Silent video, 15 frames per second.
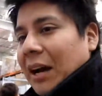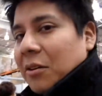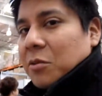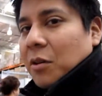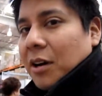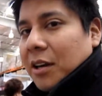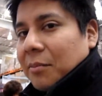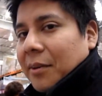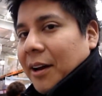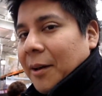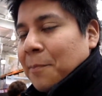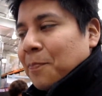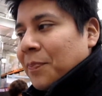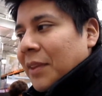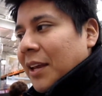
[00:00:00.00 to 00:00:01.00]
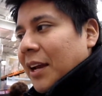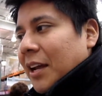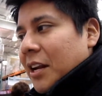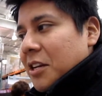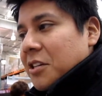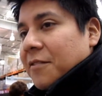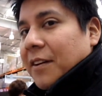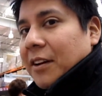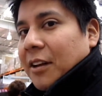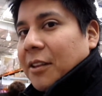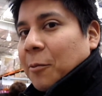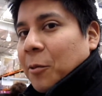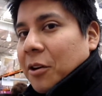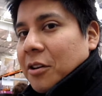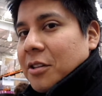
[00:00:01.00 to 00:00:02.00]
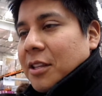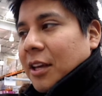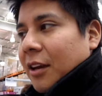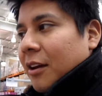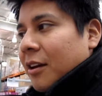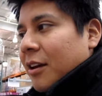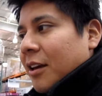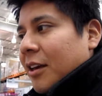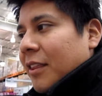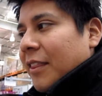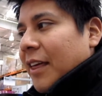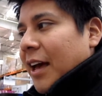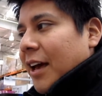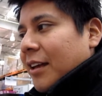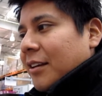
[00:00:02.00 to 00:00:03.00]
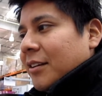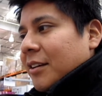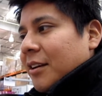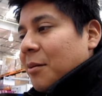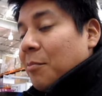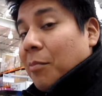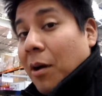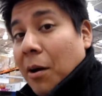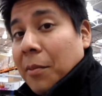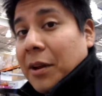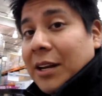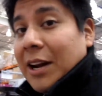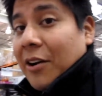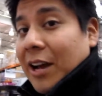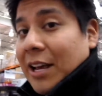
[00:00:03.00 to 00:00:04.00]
I was walking by, and I just found out the weirdest thing, that Barbie now